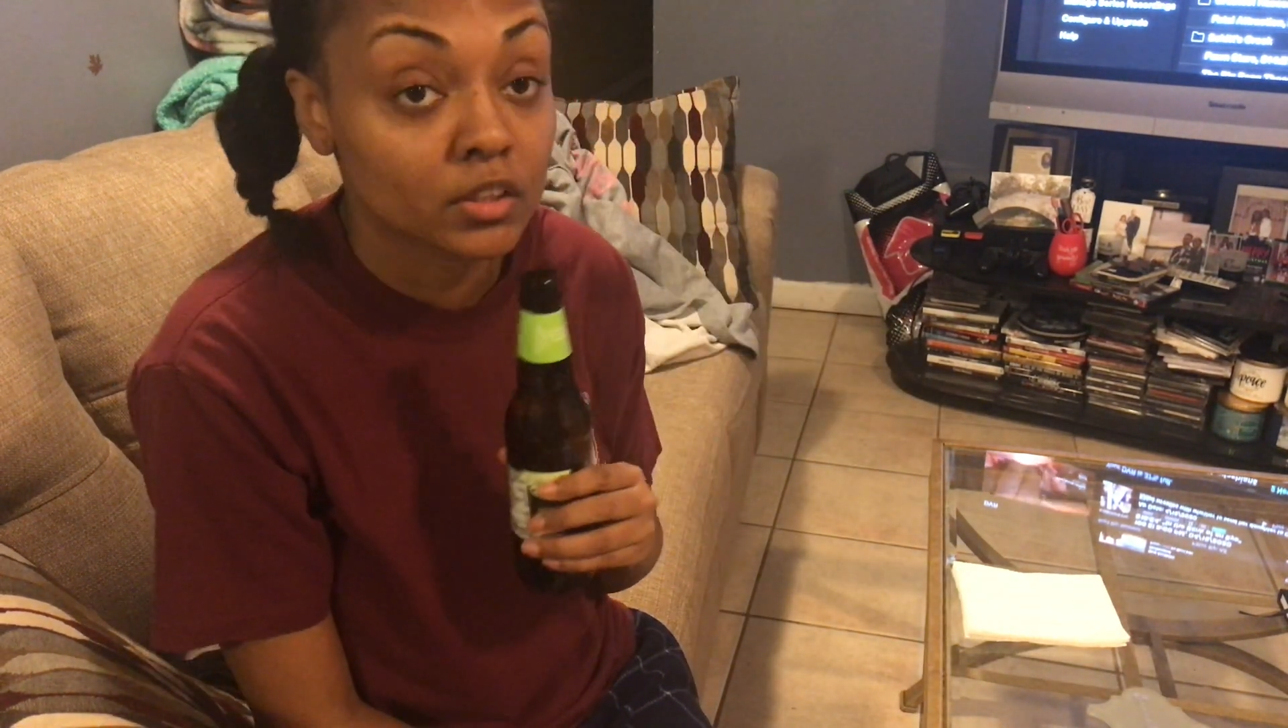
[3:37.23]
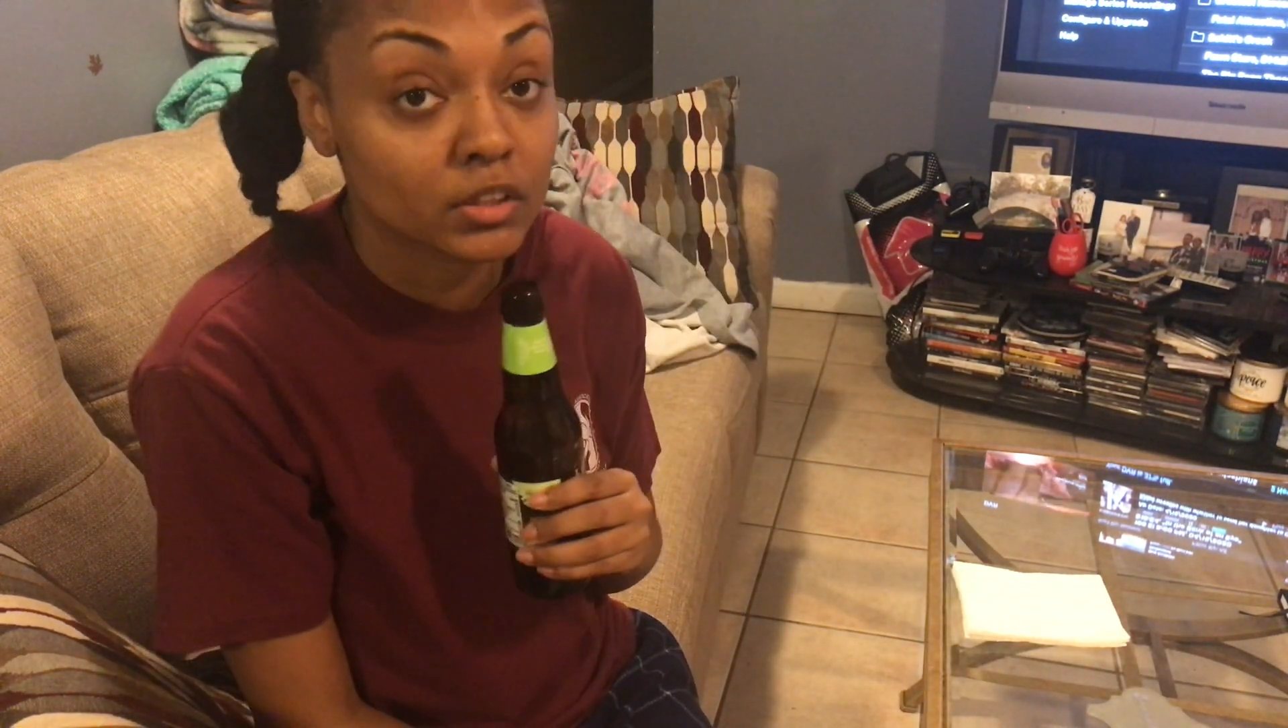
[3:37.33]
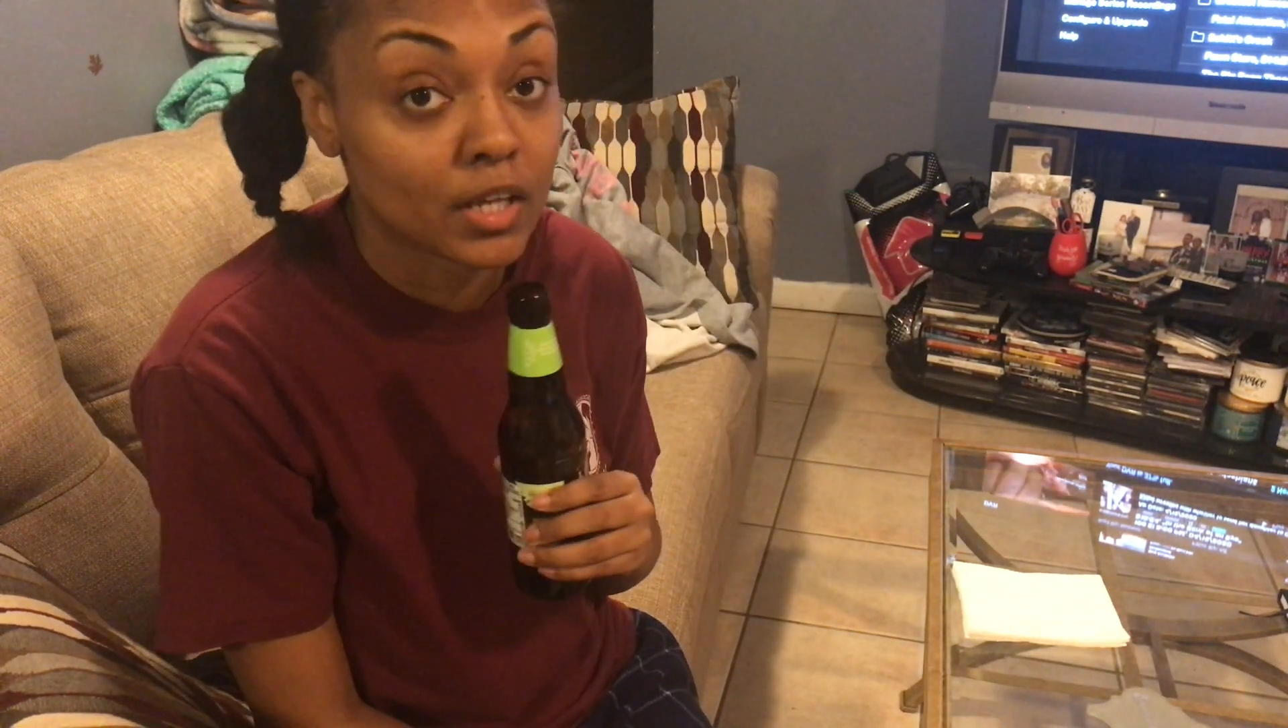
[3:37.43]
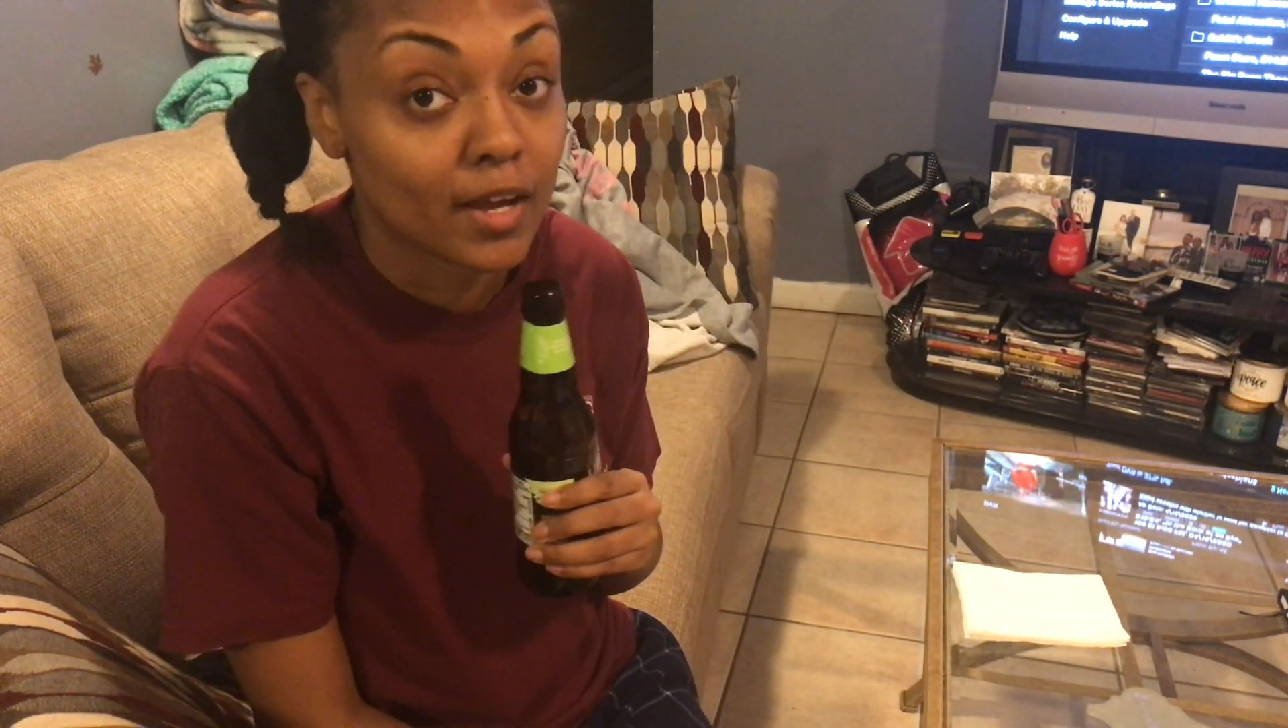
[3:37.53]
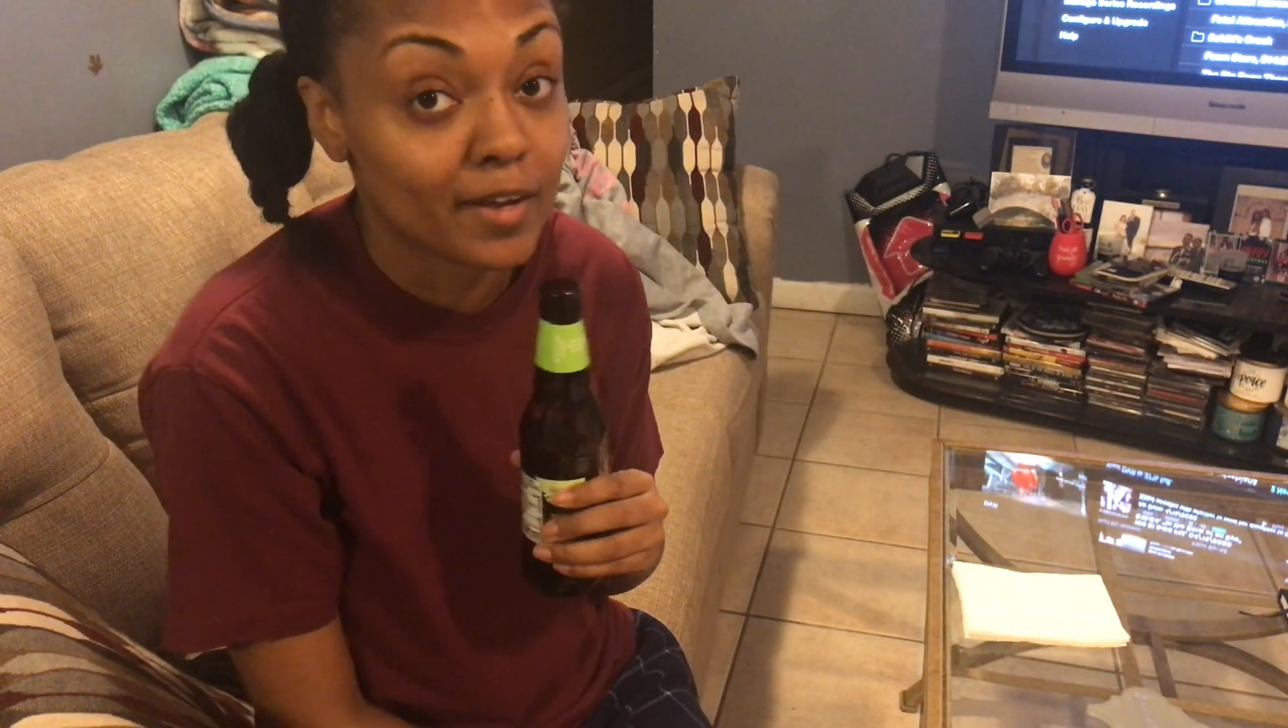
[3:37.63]

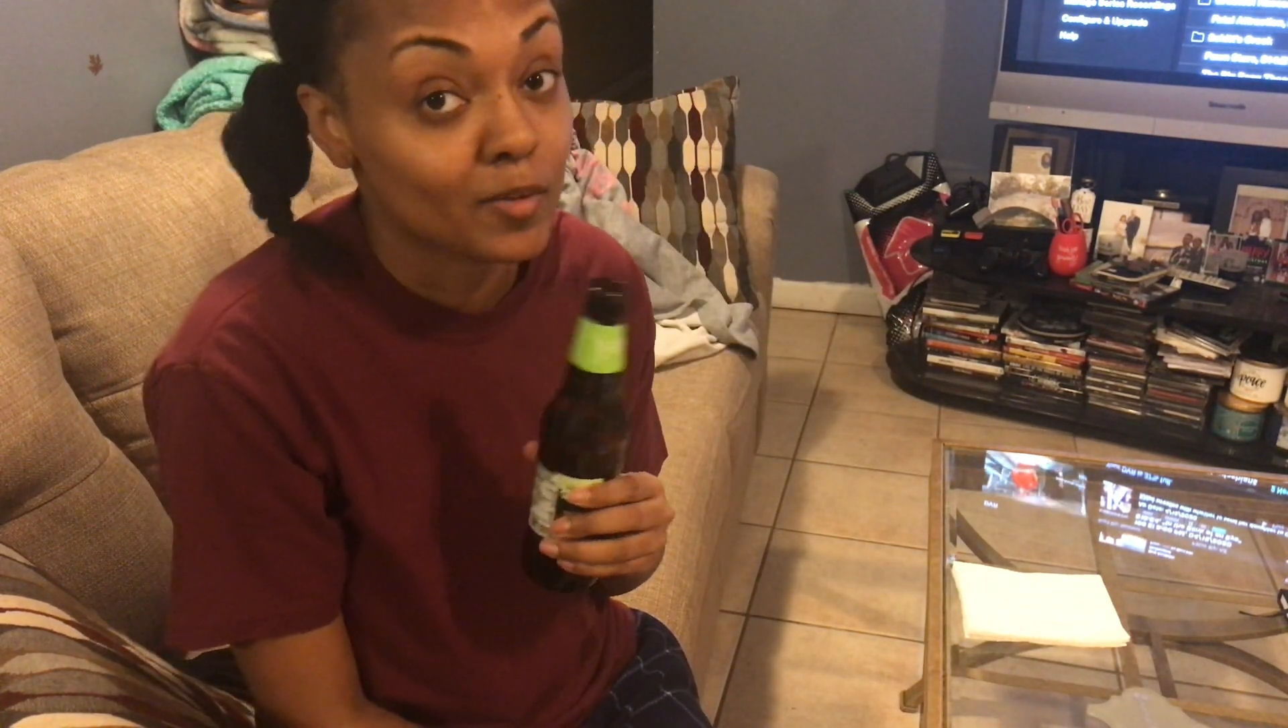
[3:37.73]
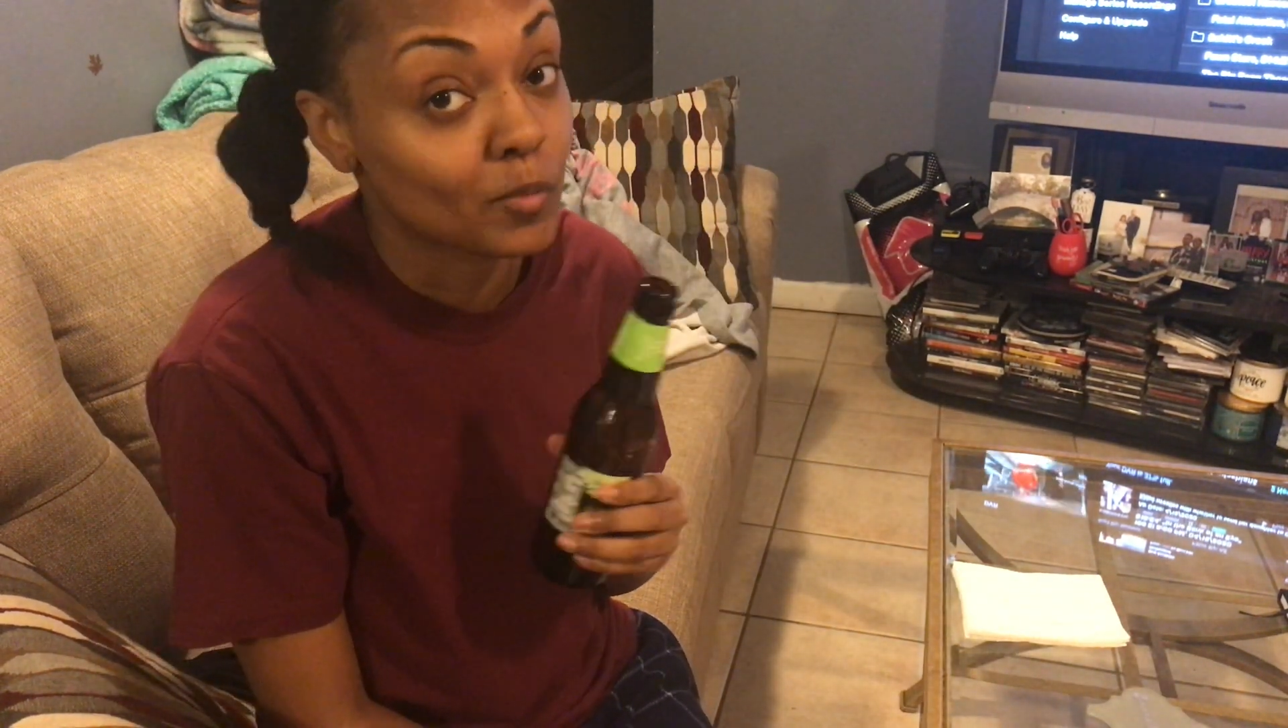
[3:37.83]
decide